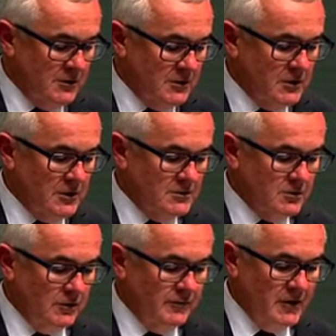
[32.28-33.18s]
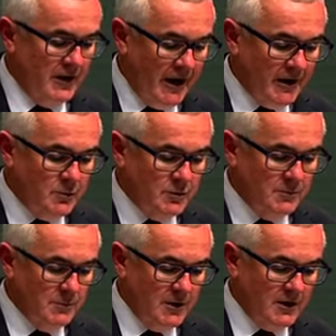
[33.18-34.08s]
years of inadequate
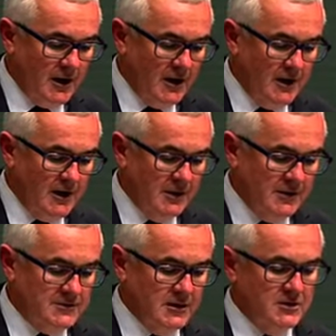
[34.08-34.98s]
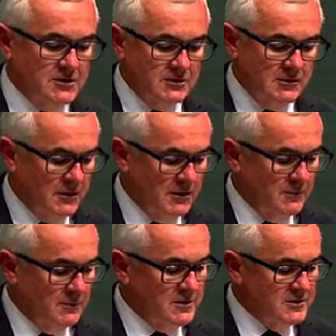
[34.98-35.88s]
Medicare indexation
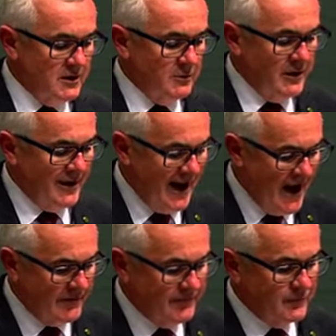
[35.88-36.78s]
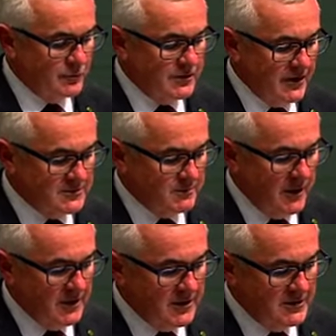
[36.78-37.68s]
means that around half of all
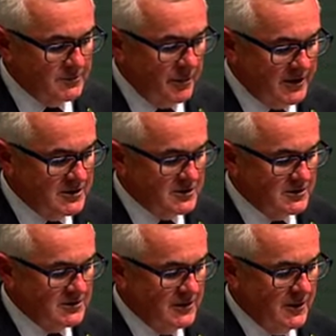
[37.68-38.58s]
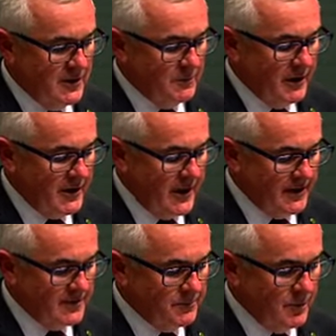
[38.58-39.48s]
Tasmanian patients pay
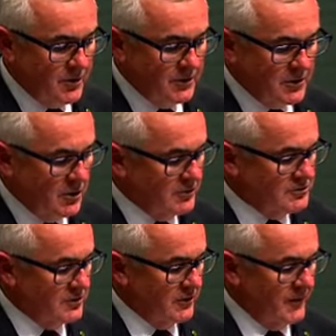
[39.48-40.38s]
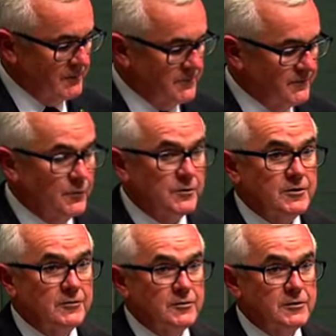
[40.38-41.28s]
out-of-pocket costs of up to
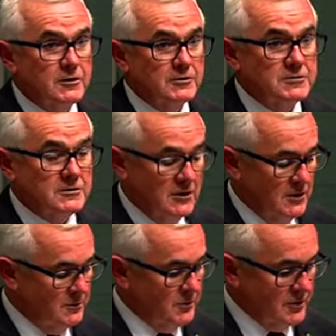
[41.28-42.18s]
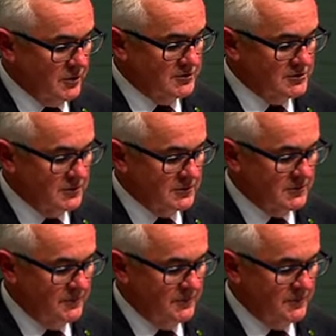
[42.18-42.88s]
$43 per consult.